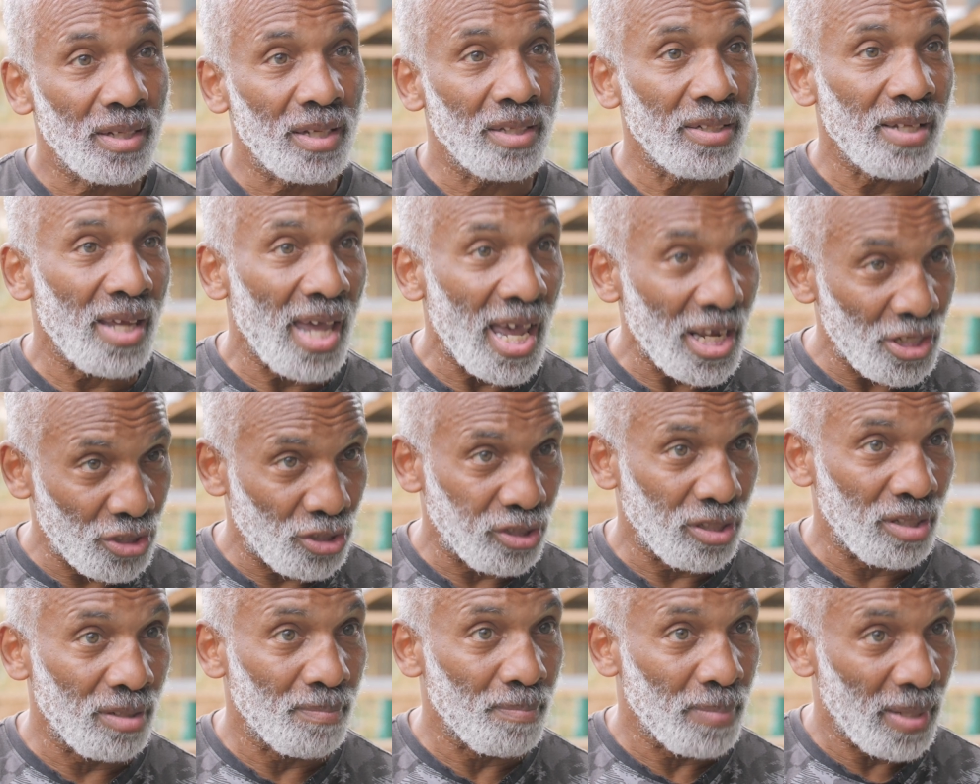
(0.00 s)
can
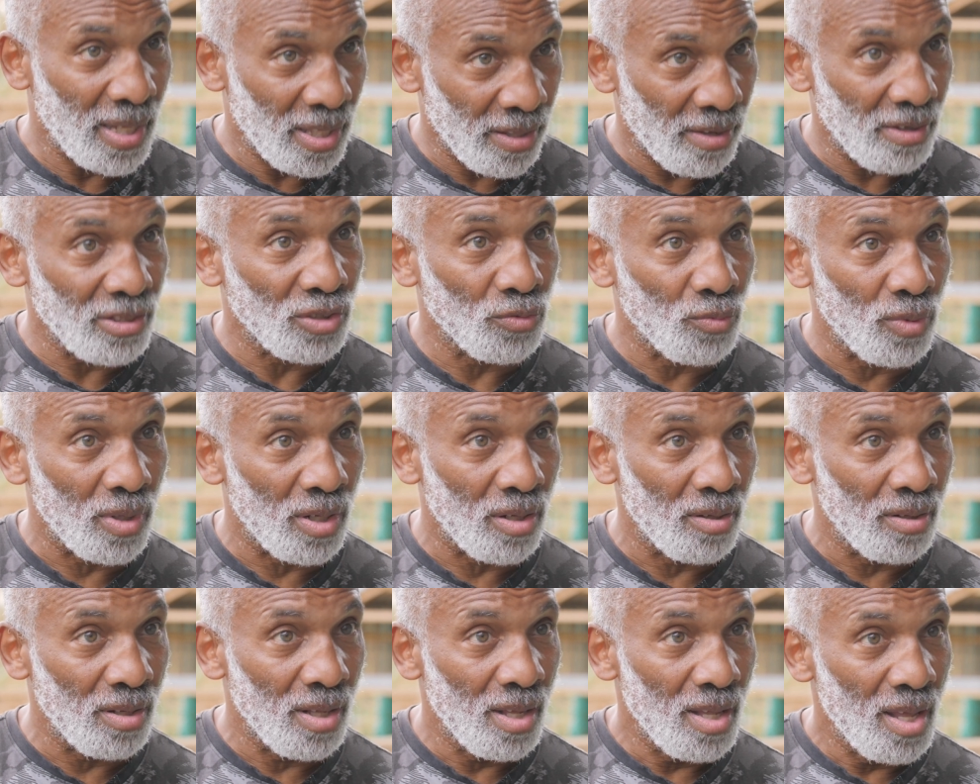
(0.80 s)
actually be there as
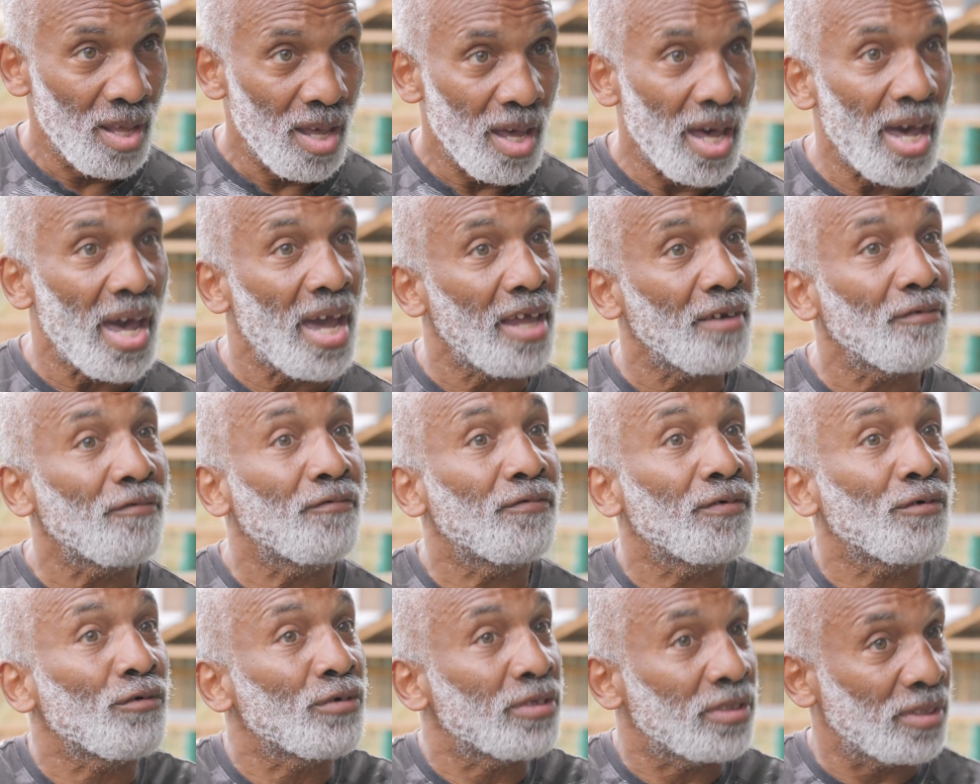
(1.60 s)
well and
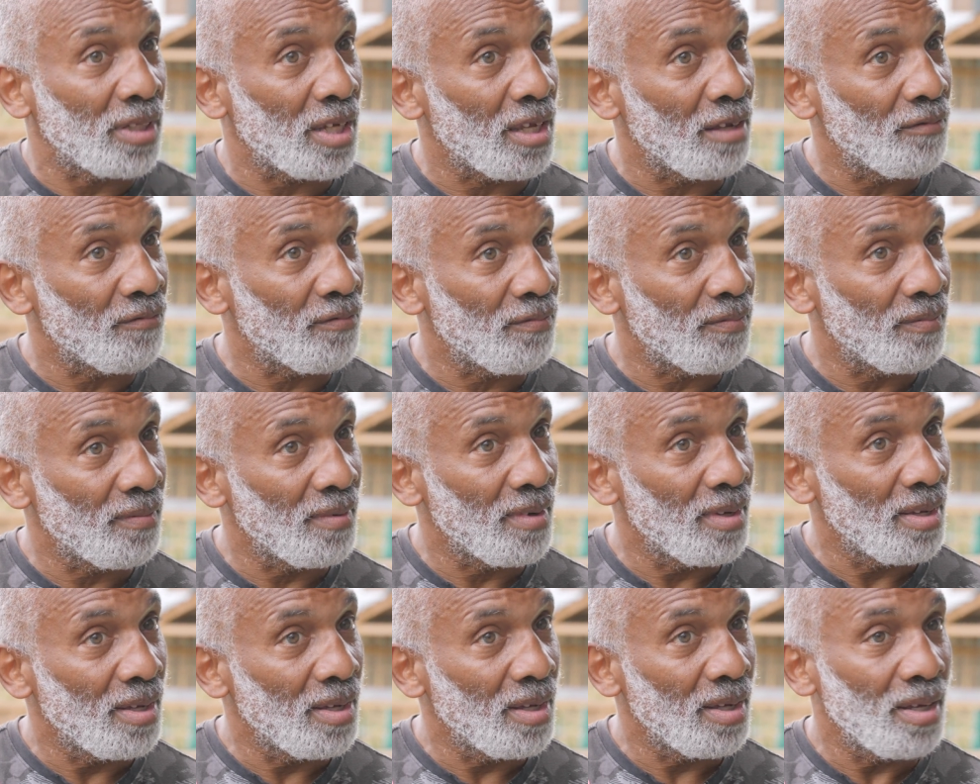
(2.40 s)
feel safe,
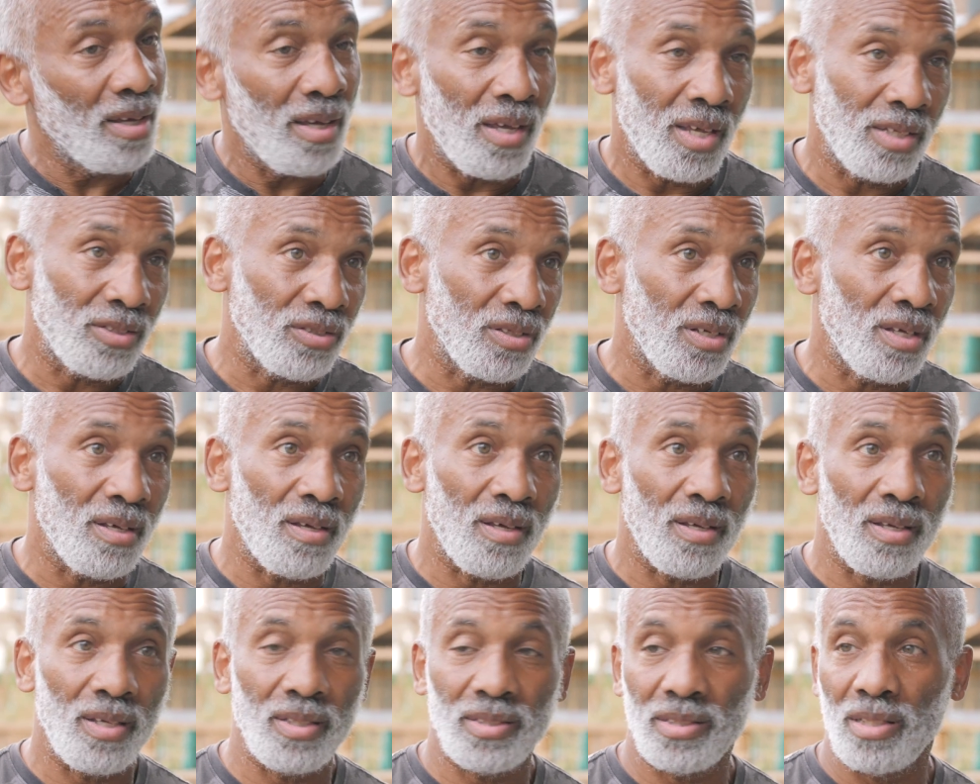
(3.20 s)
it's
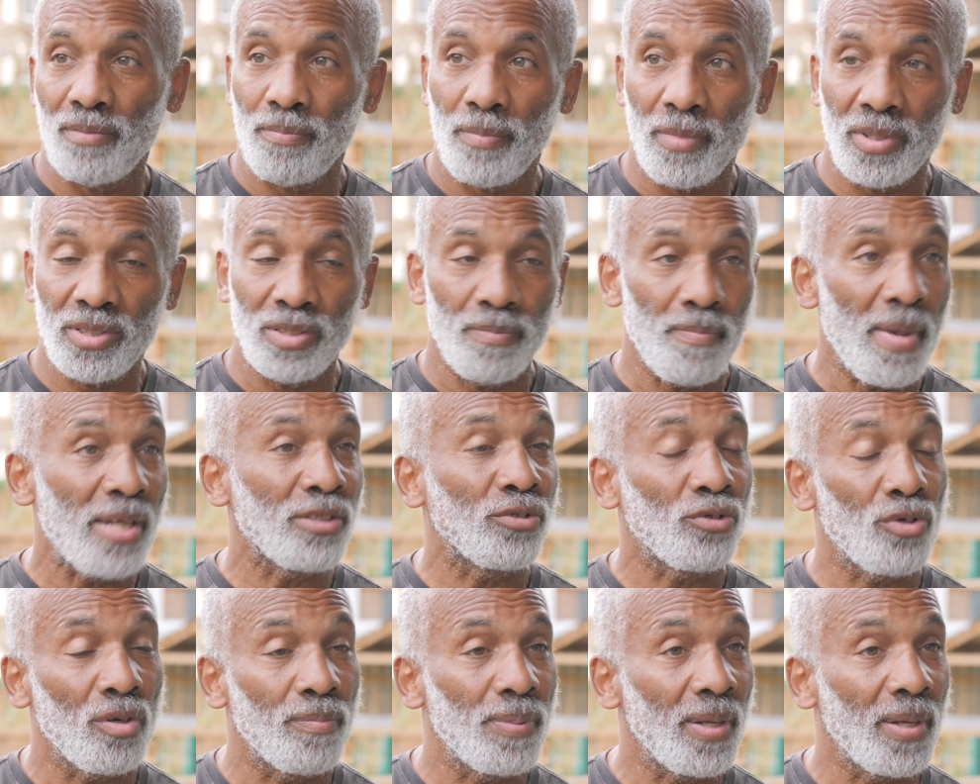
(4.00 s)
a magical